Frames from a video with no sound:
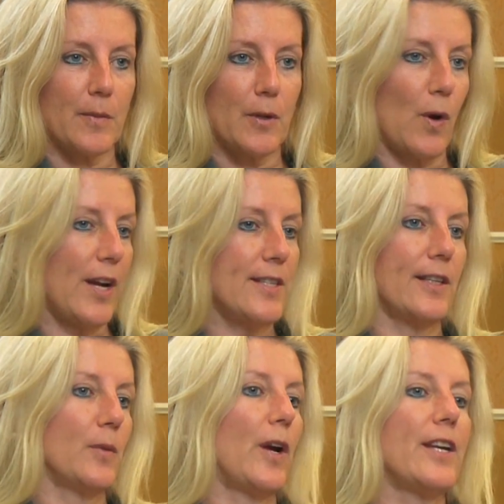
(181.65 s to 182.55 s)
I've been
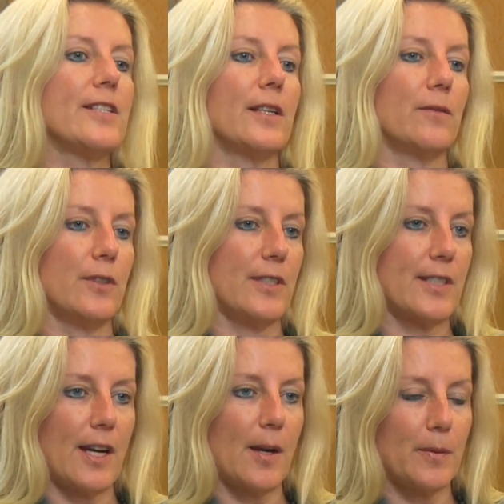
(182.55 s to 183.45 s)
waiting and waiting for this
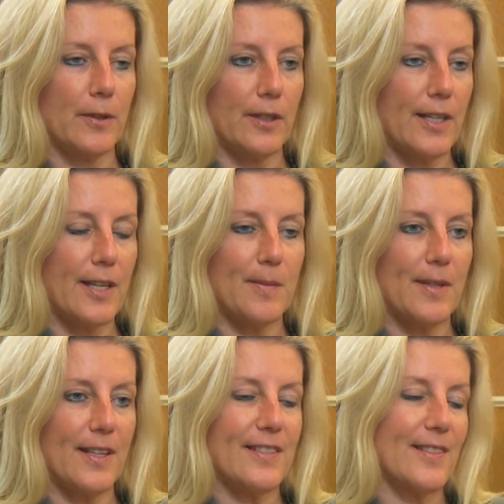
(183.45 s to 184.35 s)
to happen in
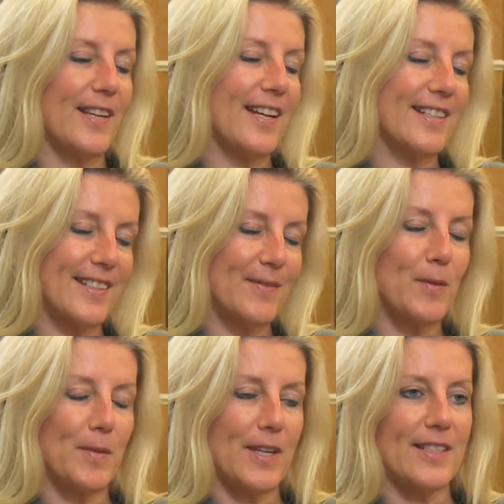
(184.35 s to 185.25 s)
EB, so that for
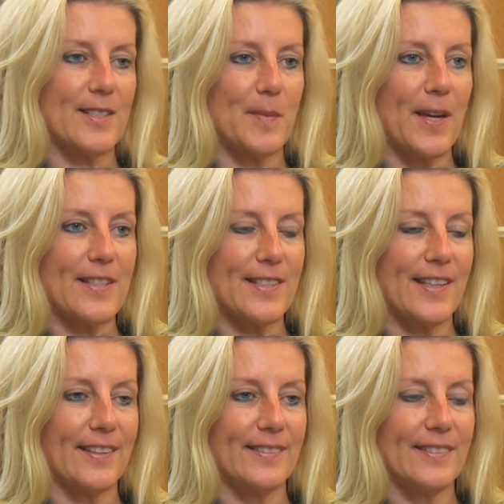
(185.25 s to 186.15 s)
me is the best
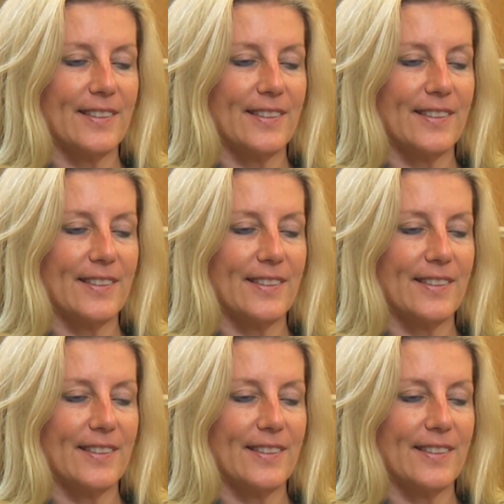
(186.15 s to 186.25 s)
thing.